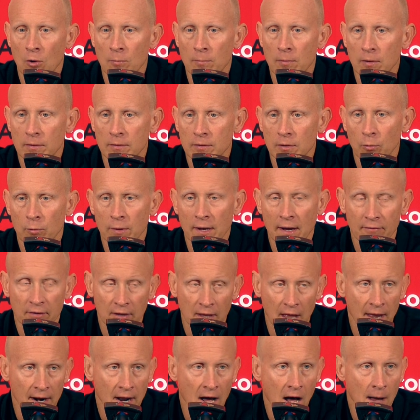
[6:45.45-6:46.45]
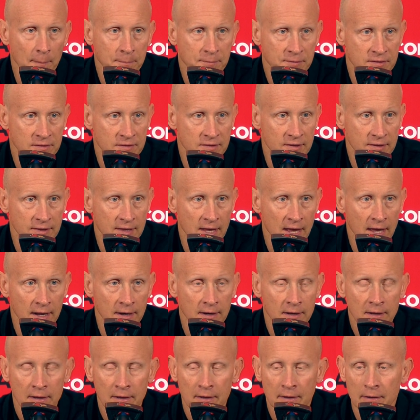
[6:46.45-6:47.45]
But you know, we have a lot of options at that
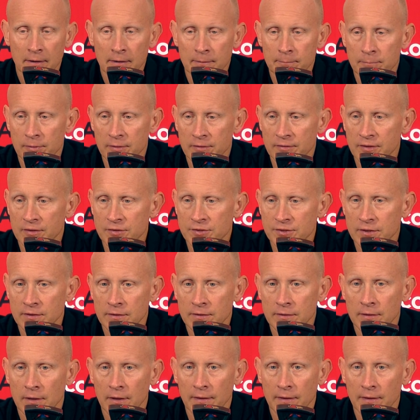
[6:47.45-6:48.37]
position.